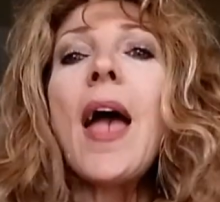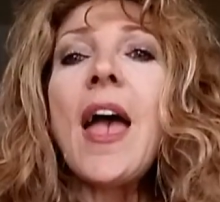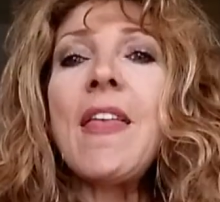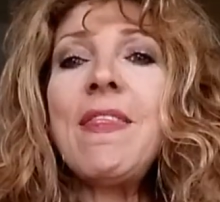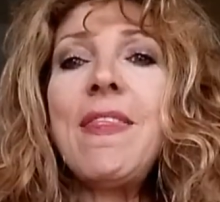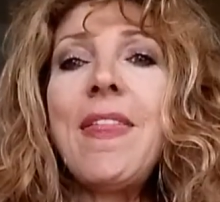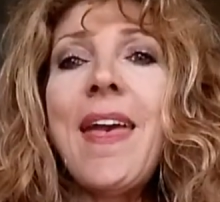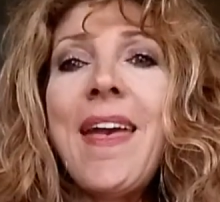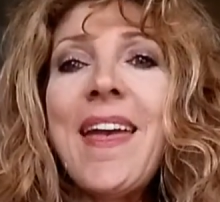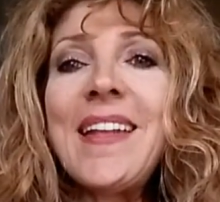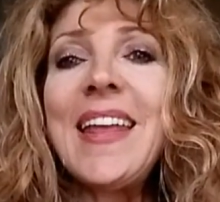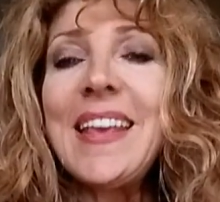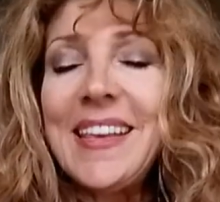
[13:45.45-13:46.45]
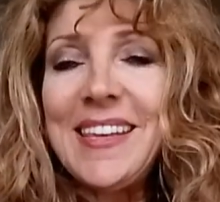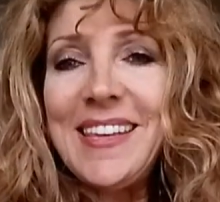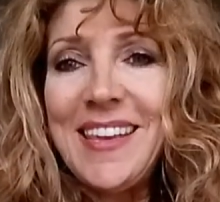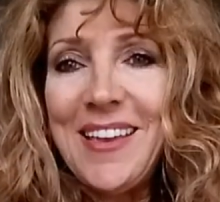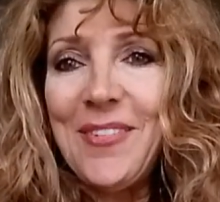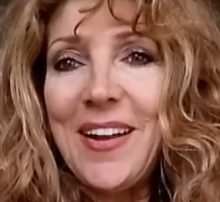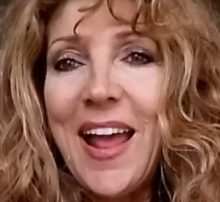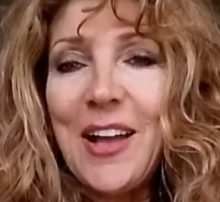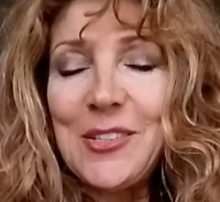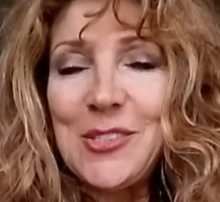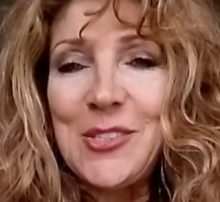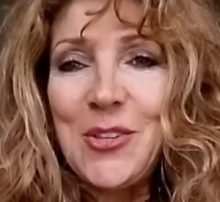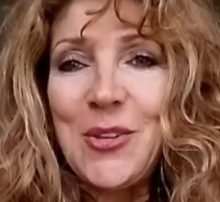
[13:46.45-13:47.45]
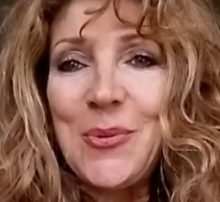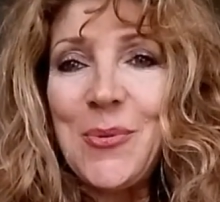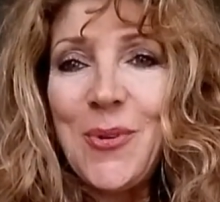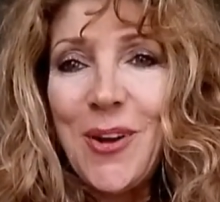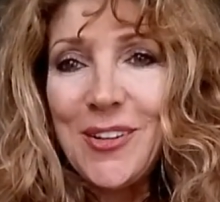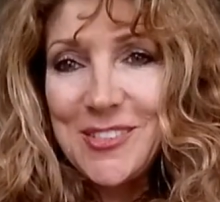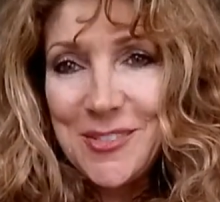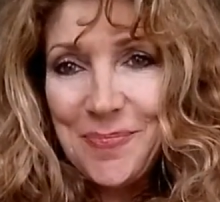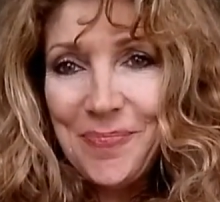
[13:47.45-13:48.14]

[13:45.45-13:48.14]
and then give it out to the world.